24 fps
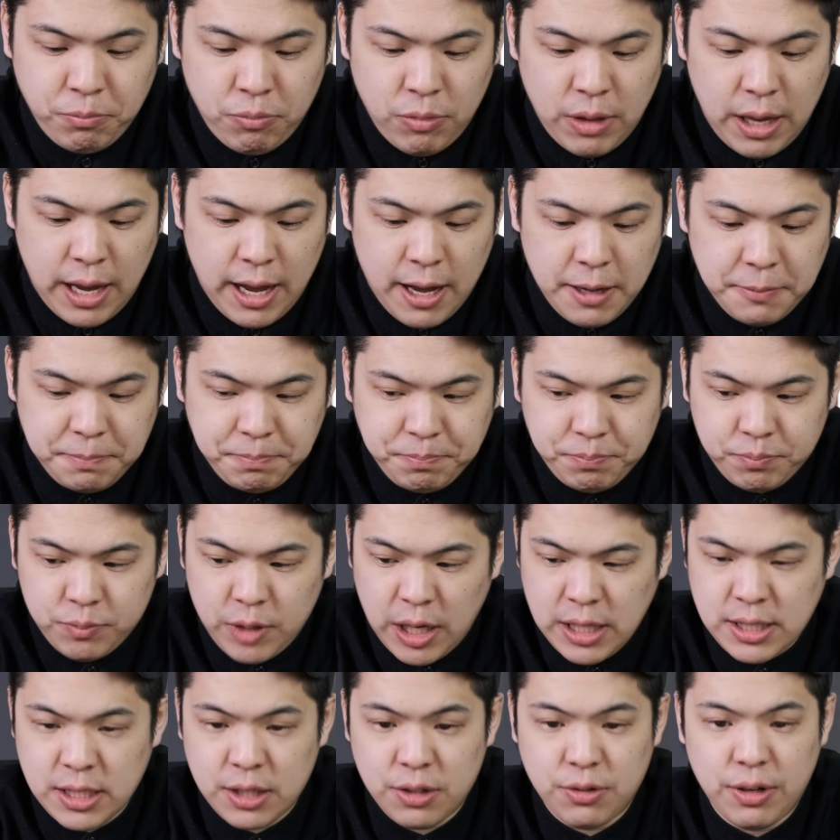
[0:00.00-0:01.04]
yeah,
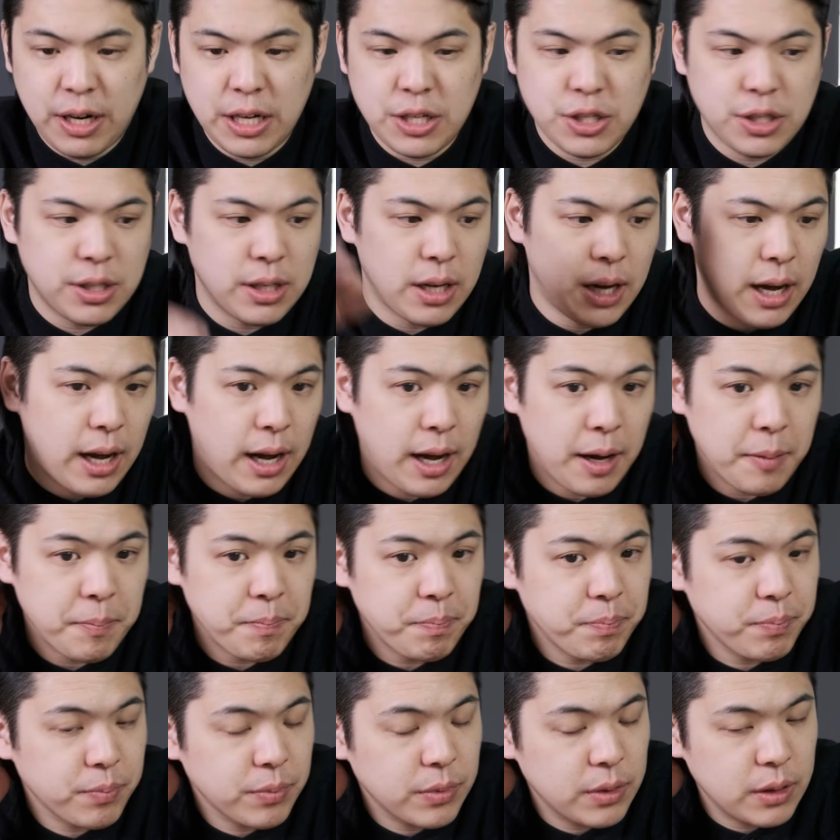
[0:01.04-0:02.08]
nice and rich.
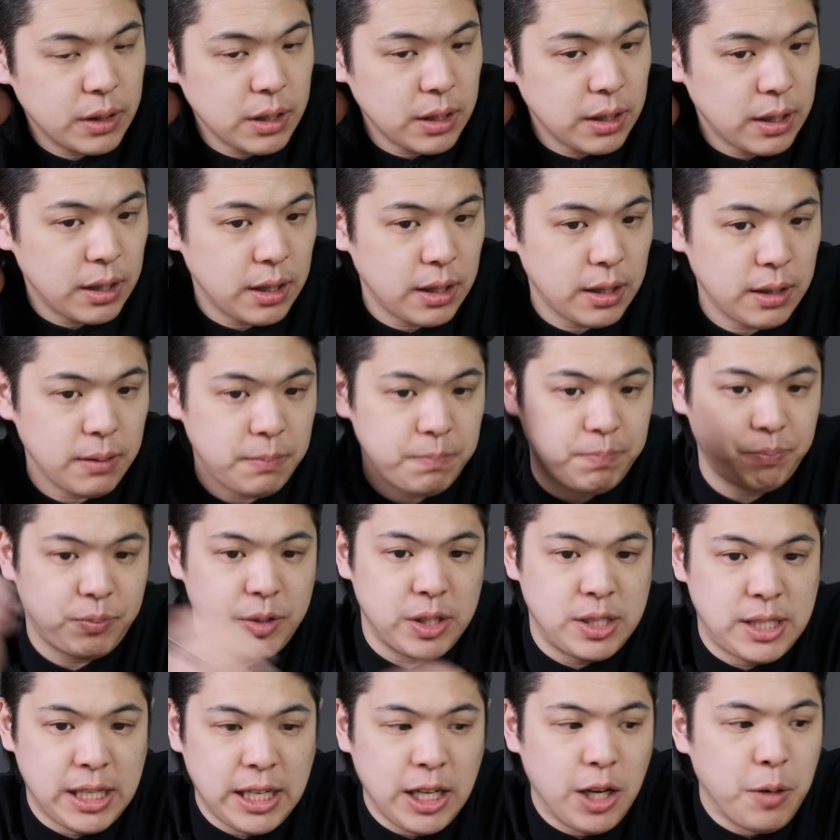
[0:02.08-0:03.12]
The
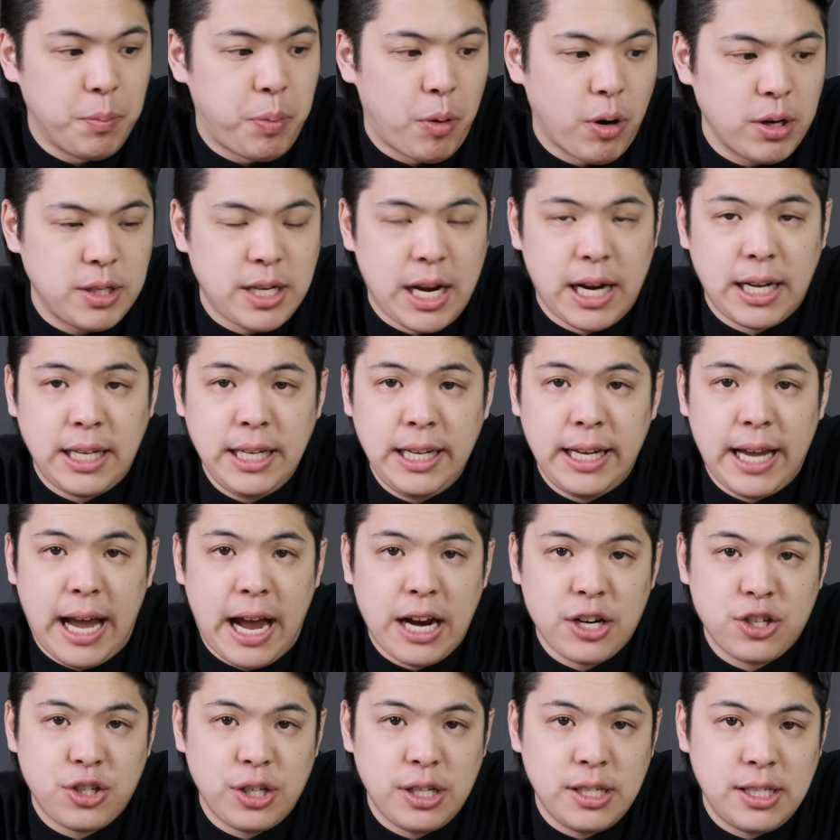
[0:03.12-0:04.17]
single pour technique
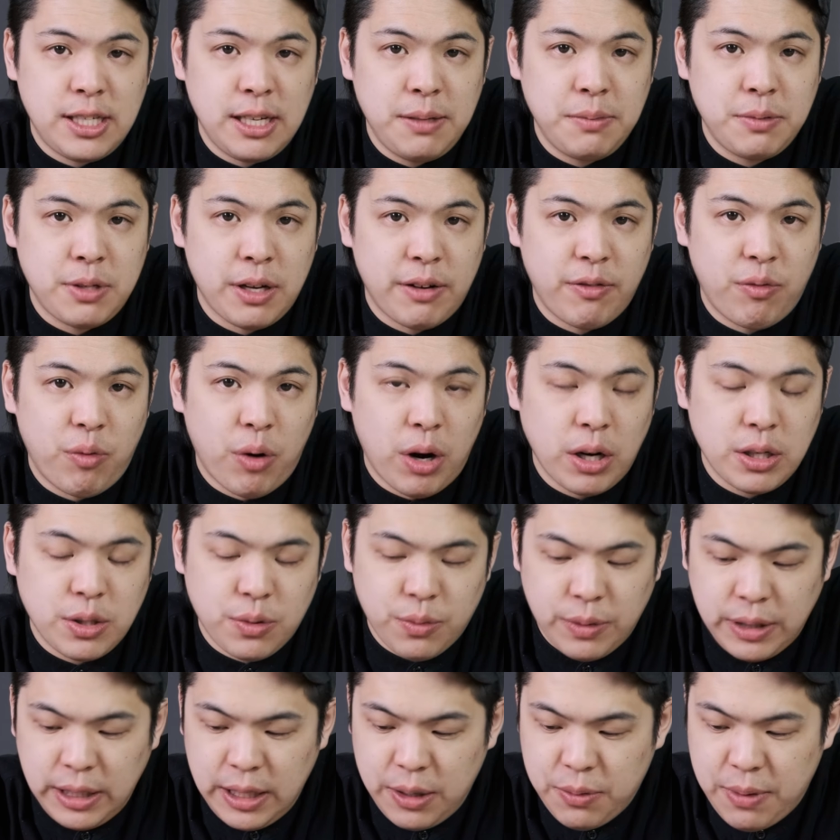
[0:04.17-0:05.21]
actually seemed to have worked
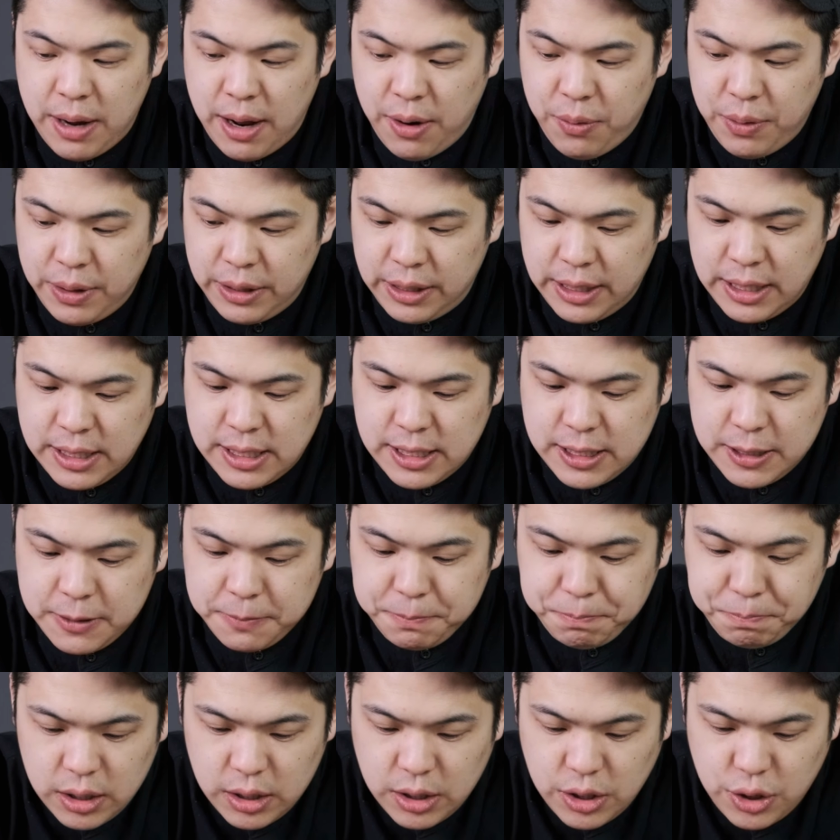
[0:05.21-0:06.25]
really well with this.
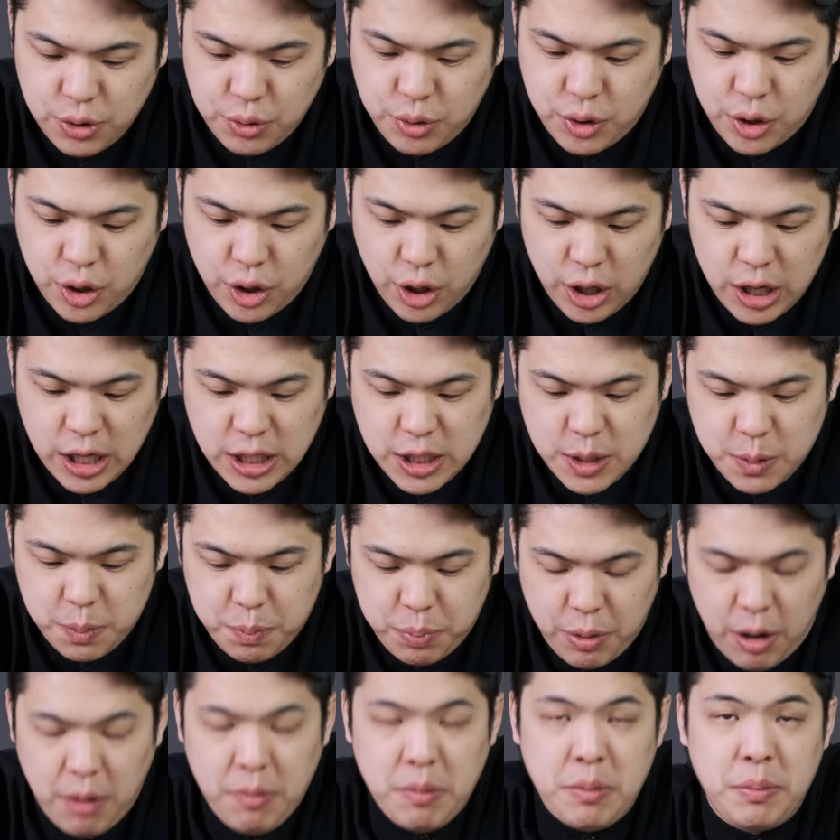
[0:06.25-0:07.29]
You could
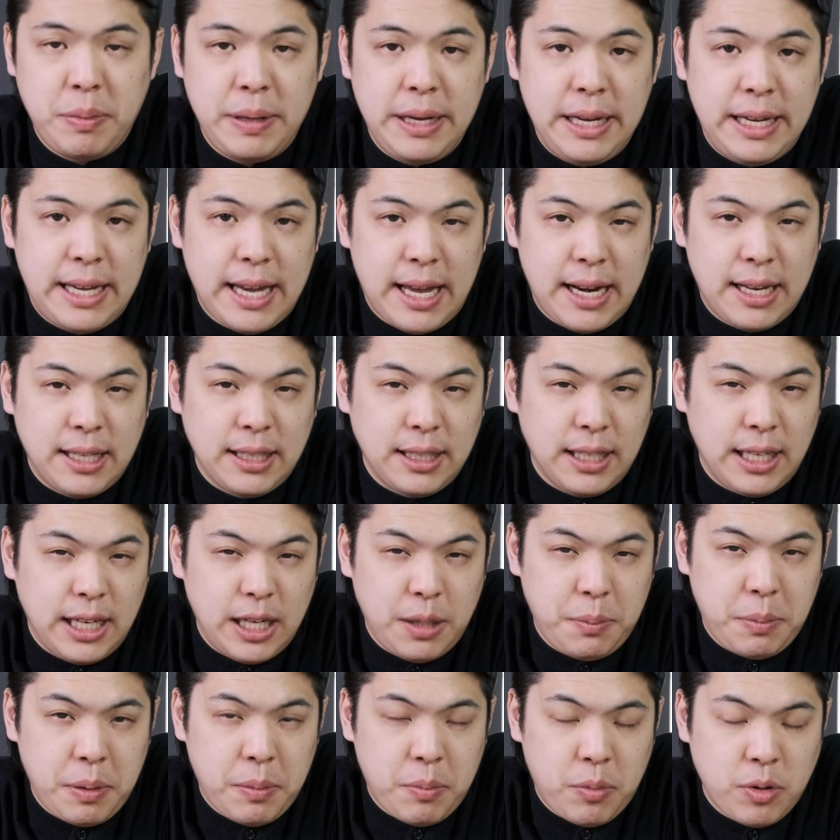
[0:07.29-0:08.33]
probably get a
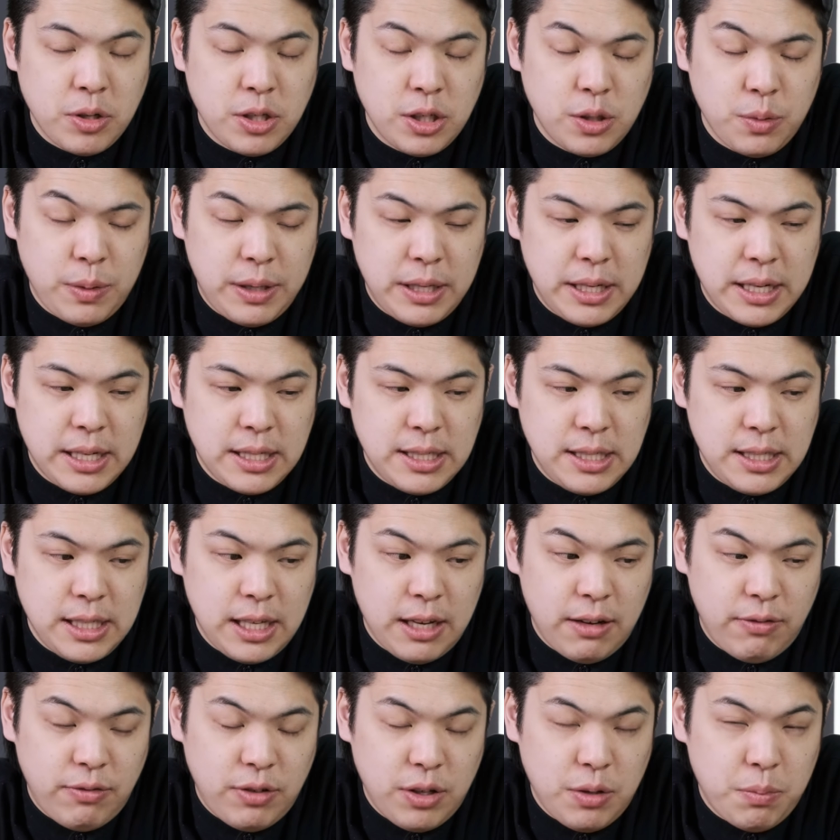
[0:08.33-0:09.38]
little bit more sweetness
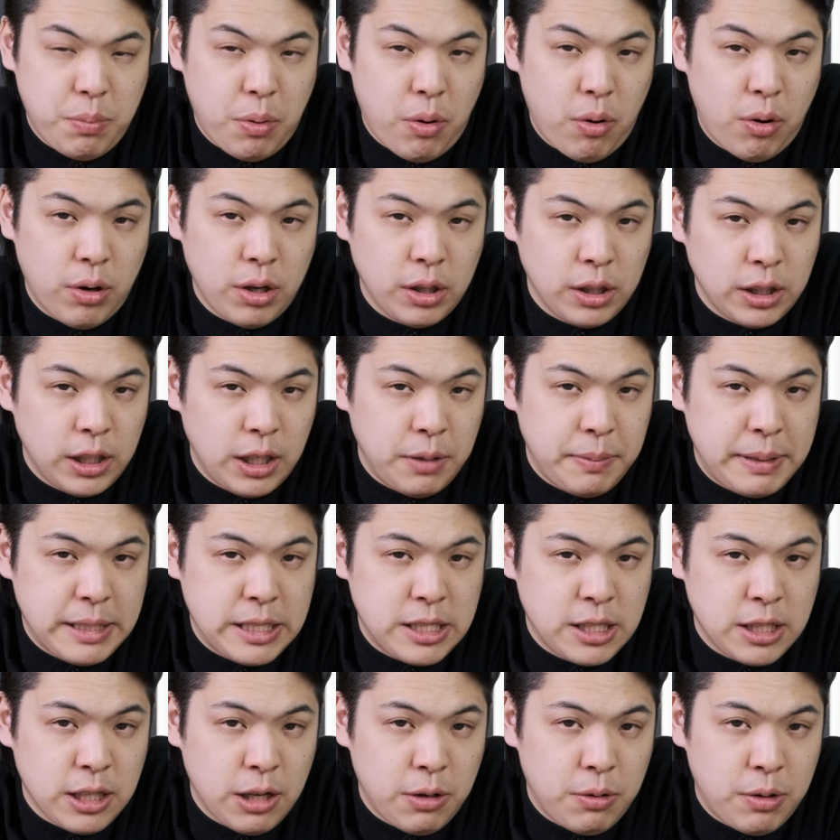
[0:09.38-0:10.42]
if you poured a little bit
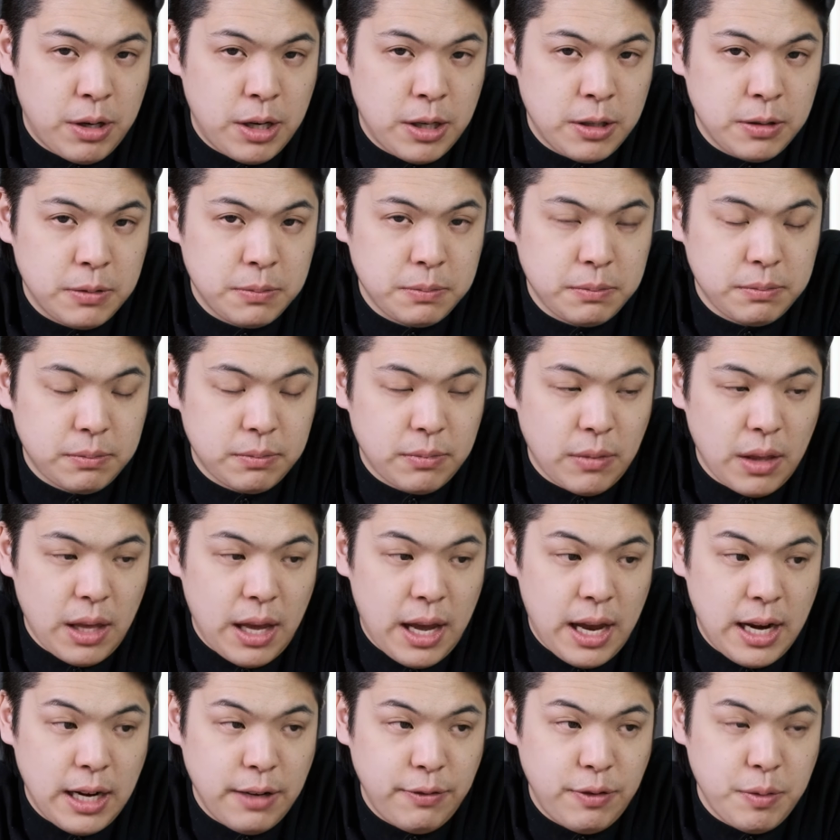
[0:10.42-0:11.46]
slower, and
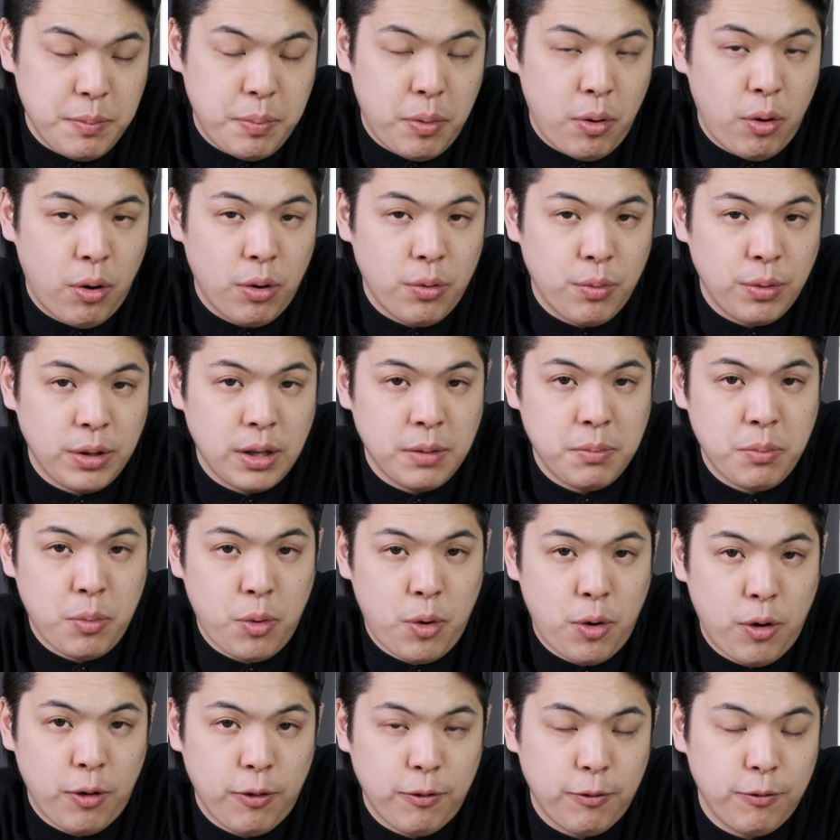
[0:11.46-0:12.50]
if you poured with a
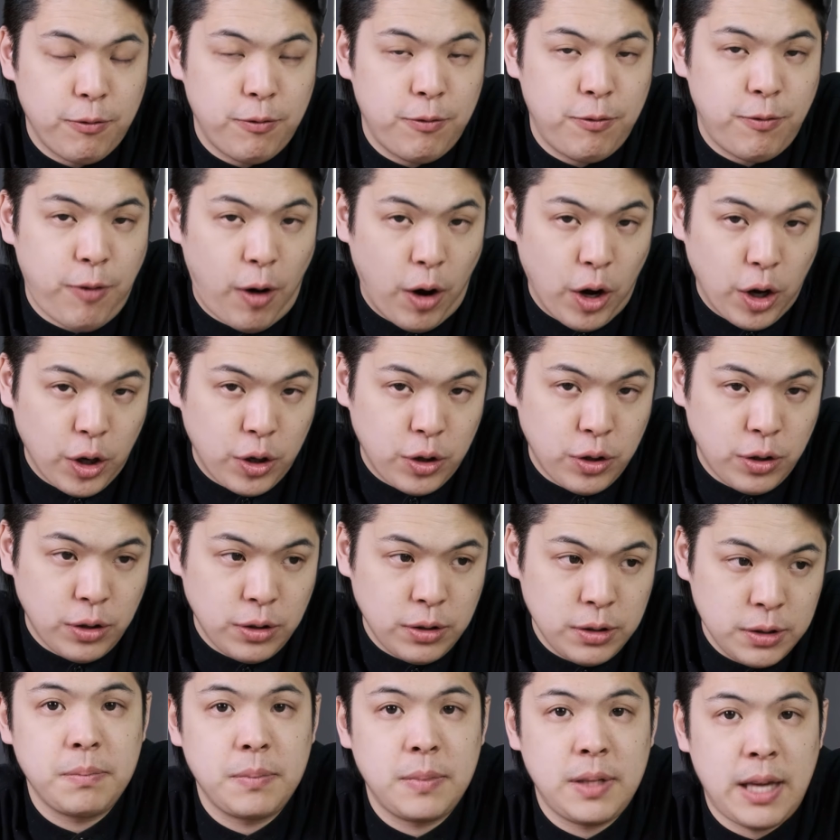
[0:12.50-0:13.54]
more
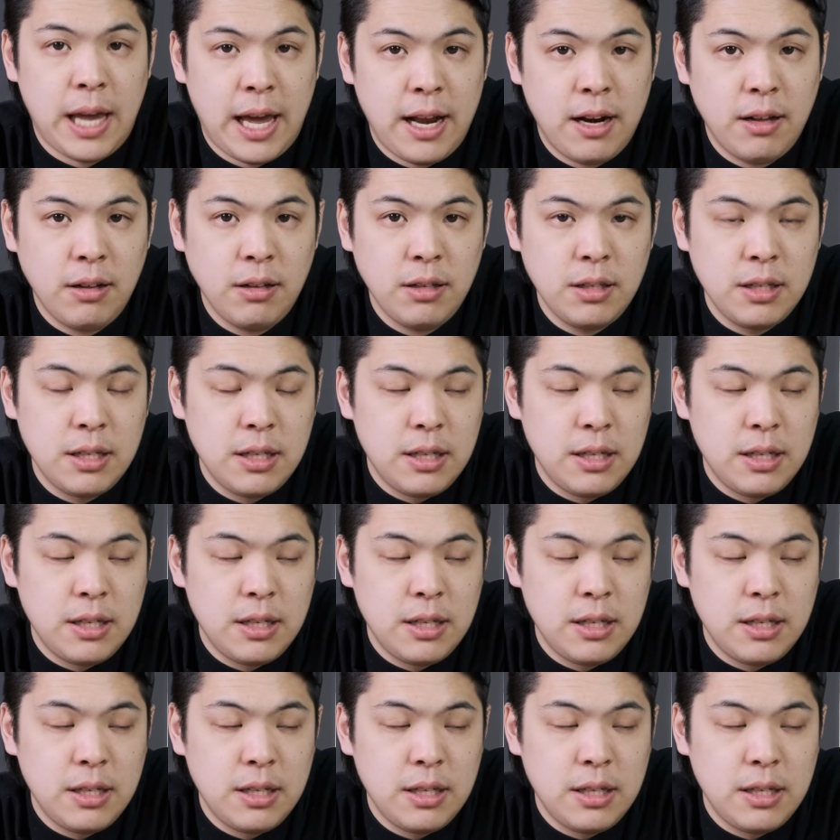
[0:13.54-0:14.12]
vertical kettle.